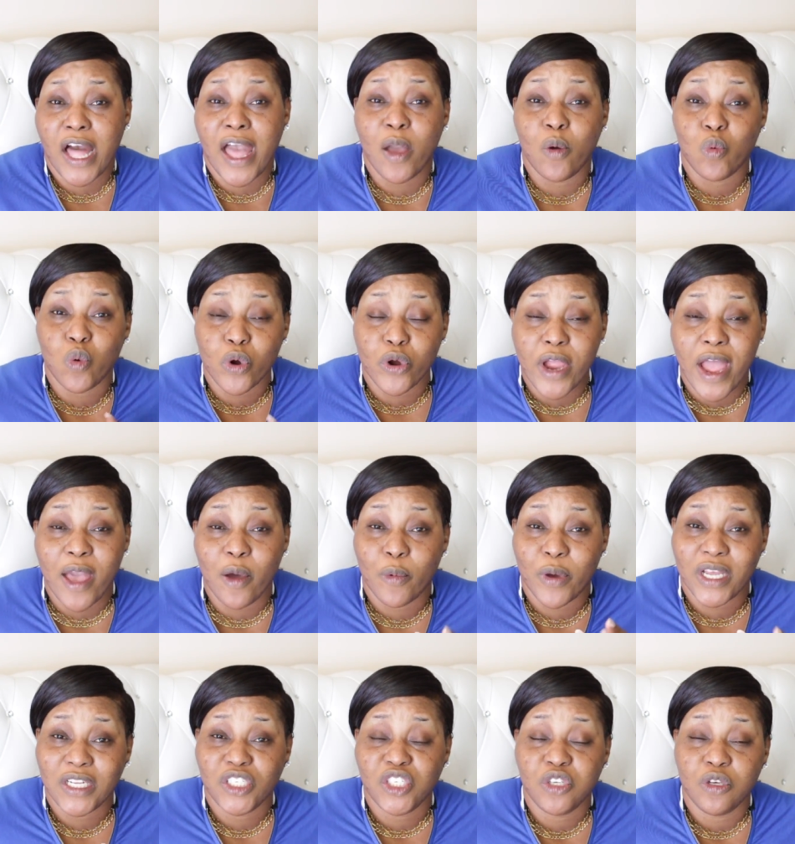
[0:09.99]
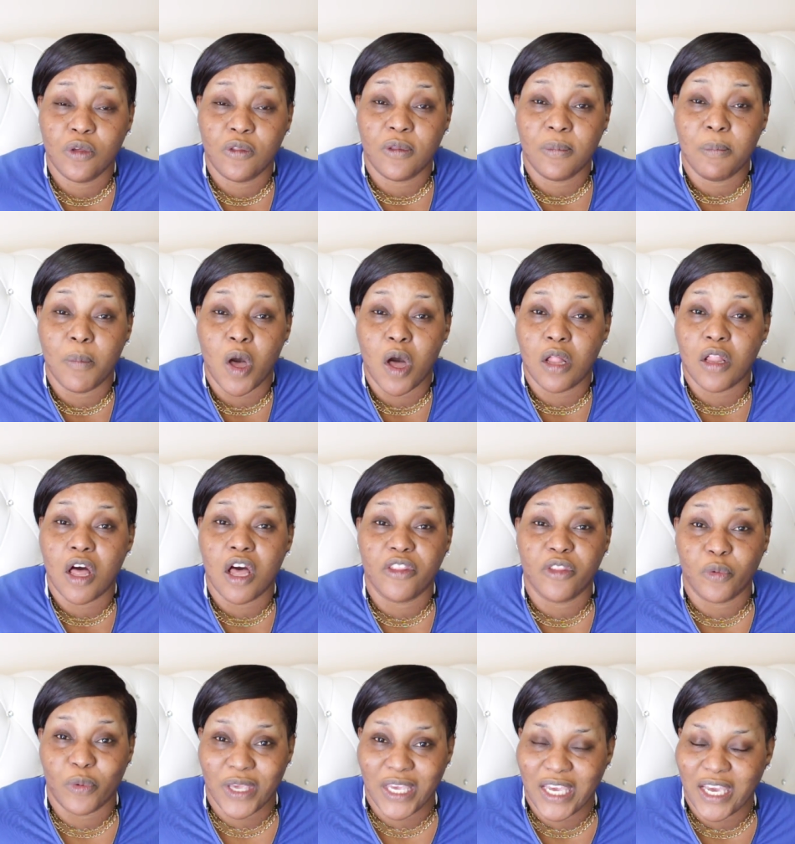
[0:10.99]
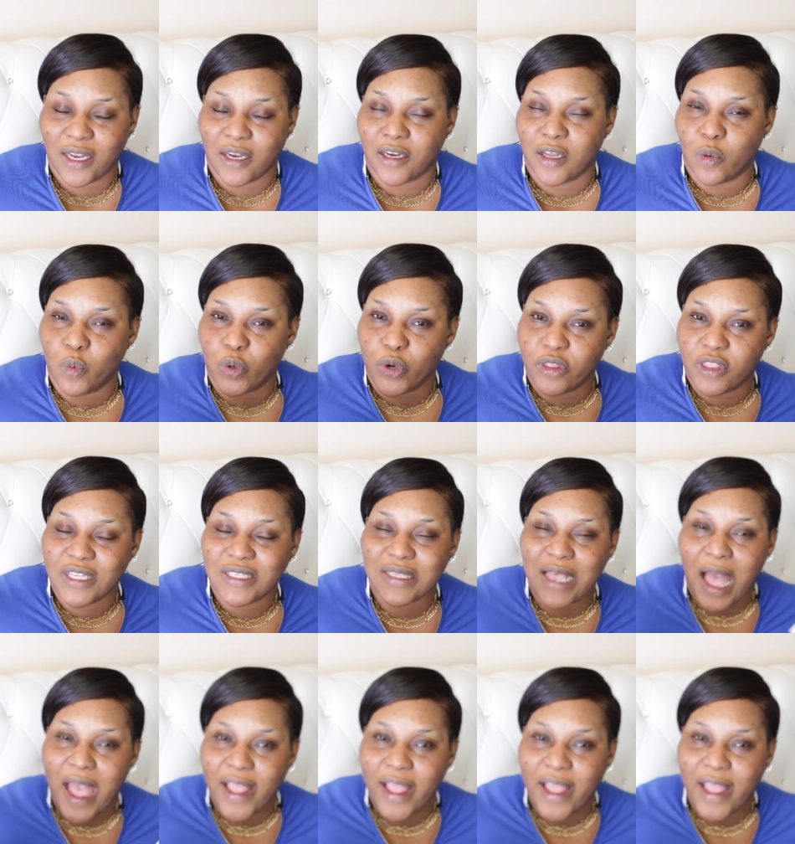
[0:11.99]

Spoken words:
I went to the mall on the weekend and I wore this